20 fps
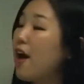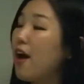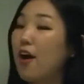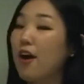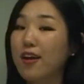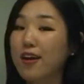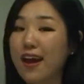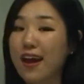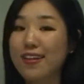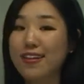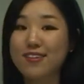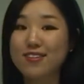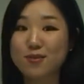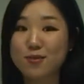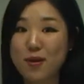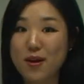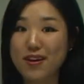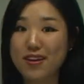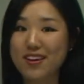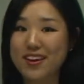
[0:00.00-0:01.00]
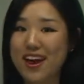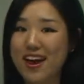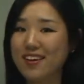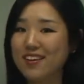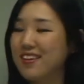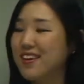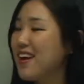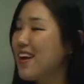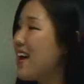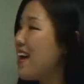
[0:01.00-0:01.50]
Okay, let's work it out.
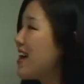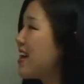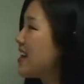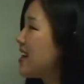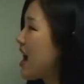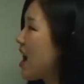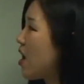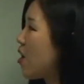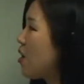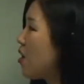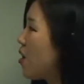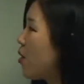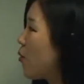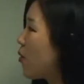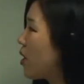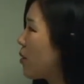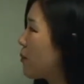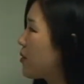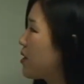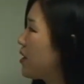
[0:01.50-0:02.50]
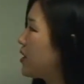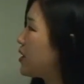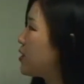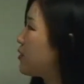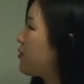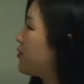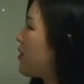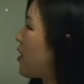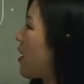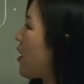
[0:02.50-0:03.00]
Now, what I'm going to do
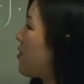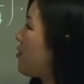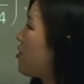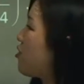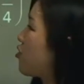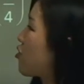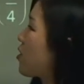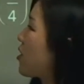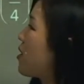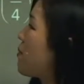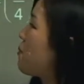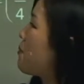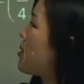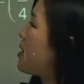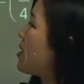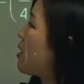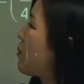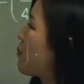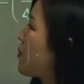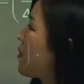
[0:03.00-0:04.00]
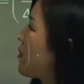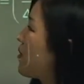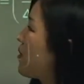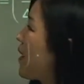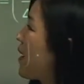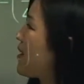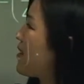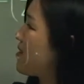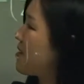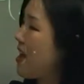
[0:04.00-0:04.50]
first is try to
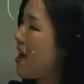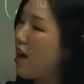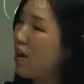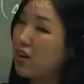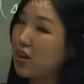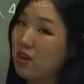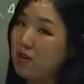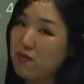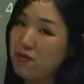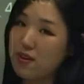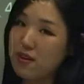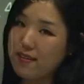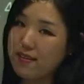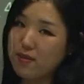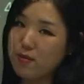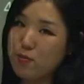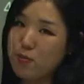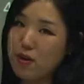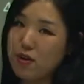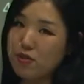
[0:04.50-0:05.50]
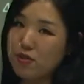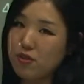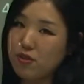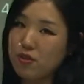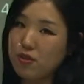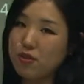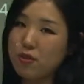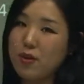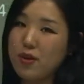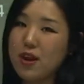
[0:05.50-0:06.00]
manipulate our given
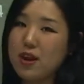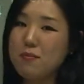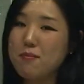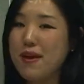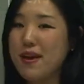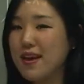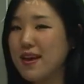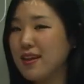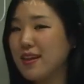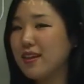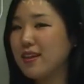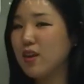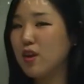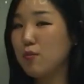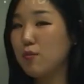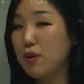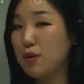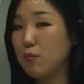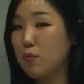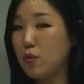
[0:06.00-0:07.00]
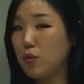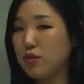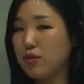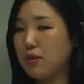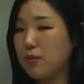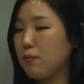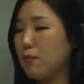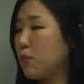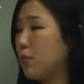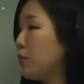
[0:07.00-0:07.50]
expression so I can make it a little bit more
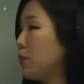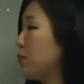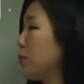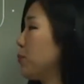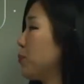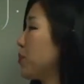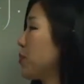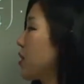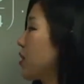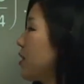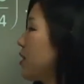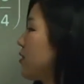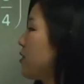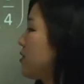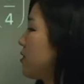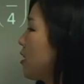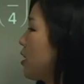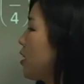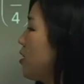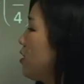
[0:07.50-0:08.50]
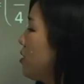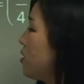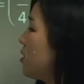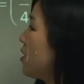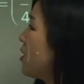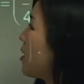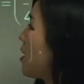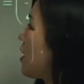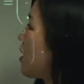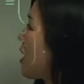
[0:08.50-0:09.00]
simple. So,
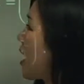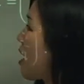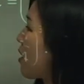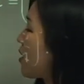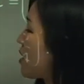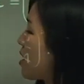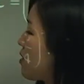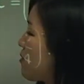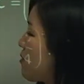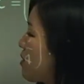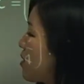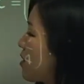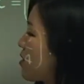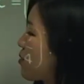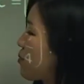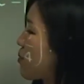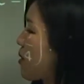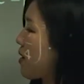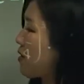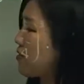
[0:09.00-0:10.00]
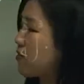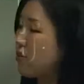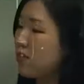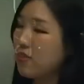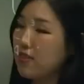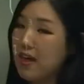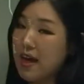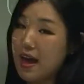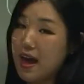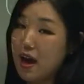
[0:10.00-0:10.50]
our given
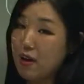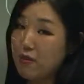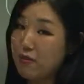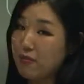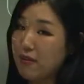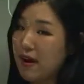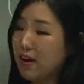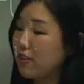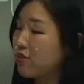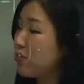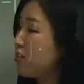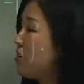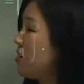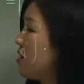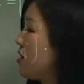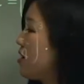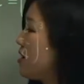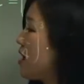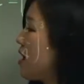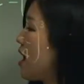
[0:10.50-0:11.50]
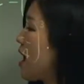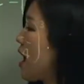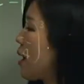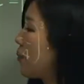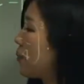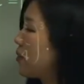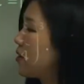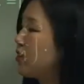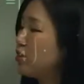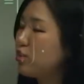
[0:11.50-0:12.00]
expression there, our fraction,
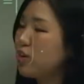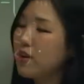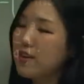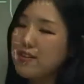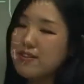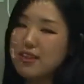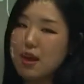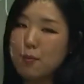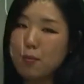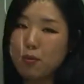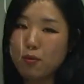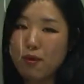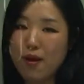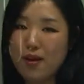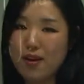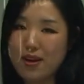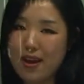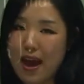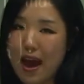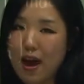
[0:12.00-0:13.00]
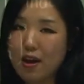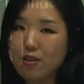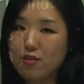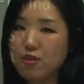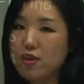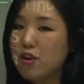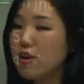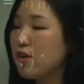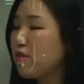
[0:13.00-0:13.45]
I'm going to try to separate it out.